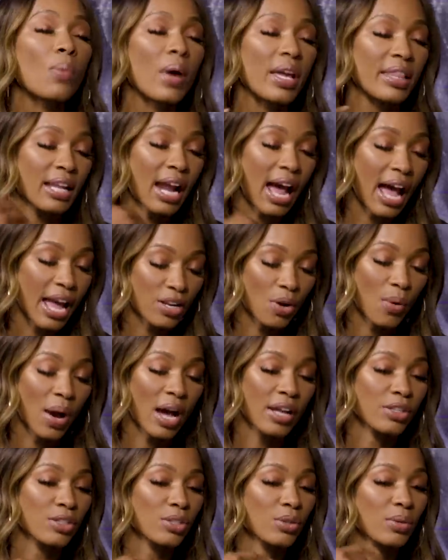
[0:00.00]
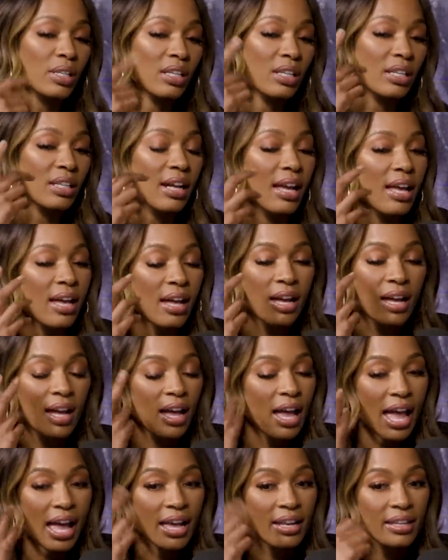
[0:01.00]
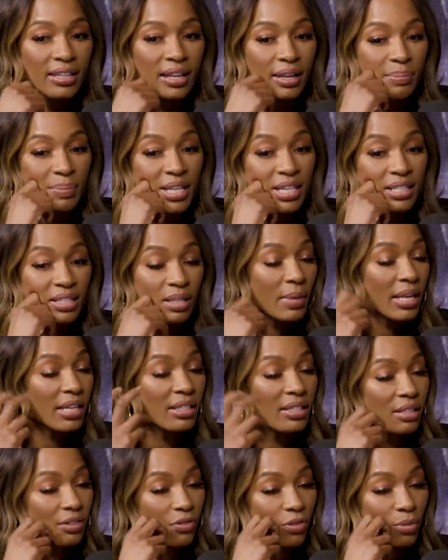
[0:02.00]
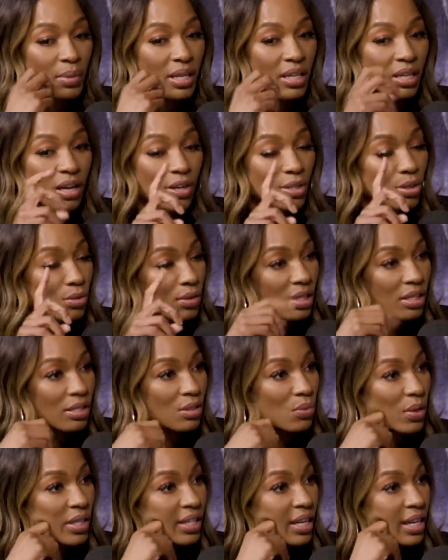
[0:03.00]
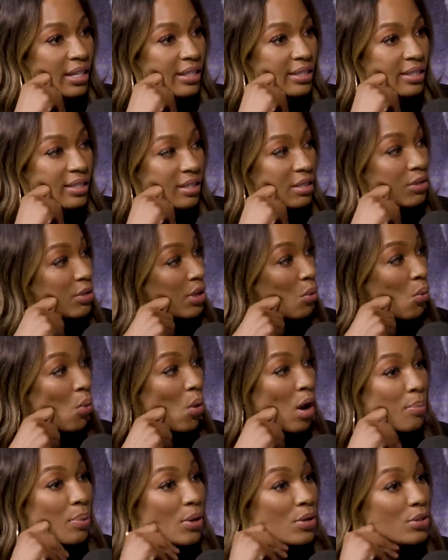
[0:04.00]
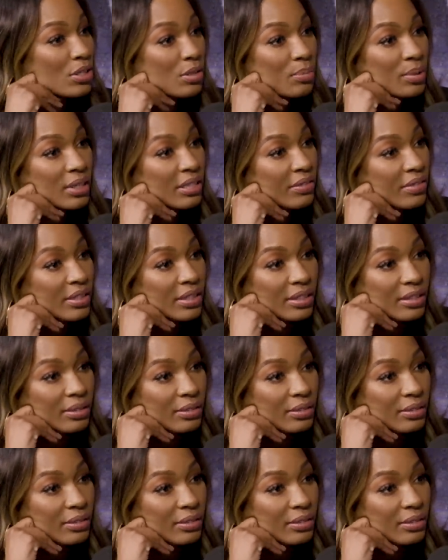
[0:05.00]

way that I know how to do it, and and because somebody did it for me. All you need is one yes. You need I, one person to believe in you.